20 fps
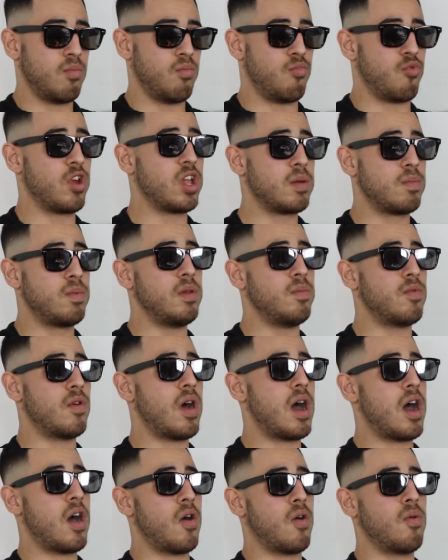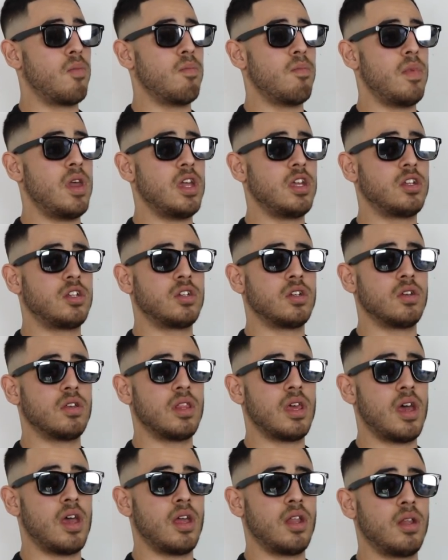bring people out, make sure
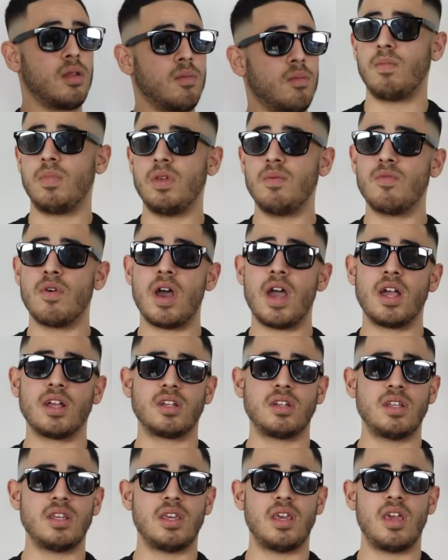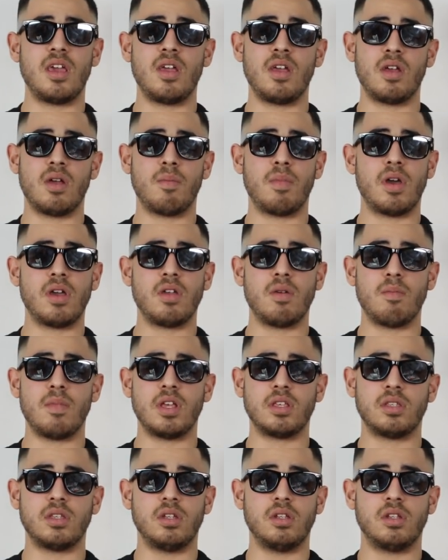that people actually care about your
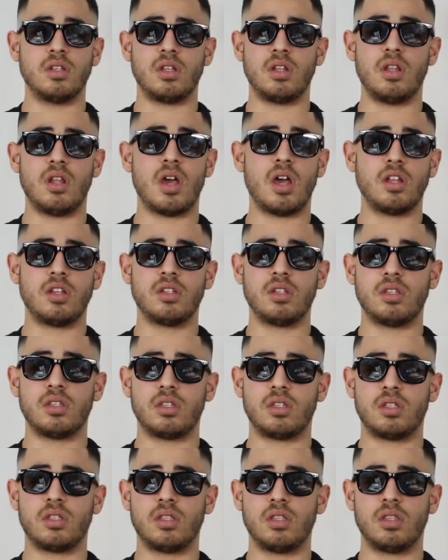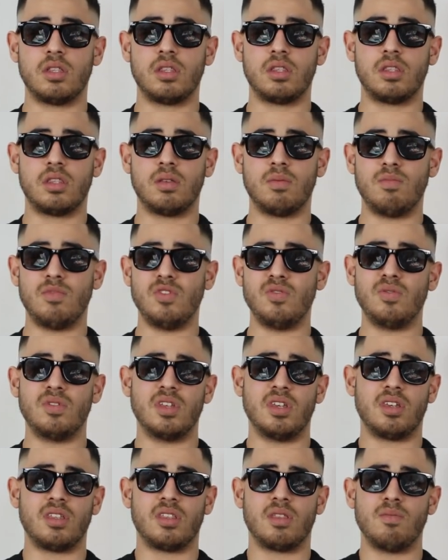message and not just the
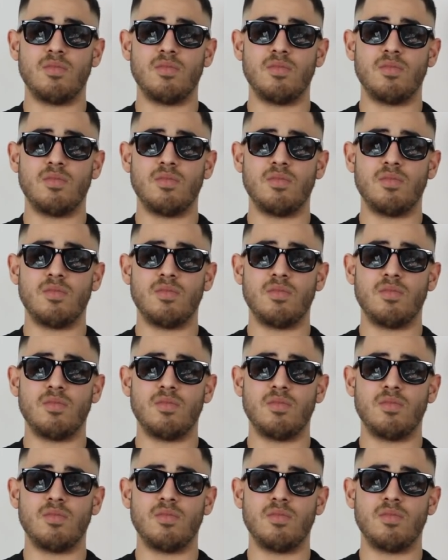music.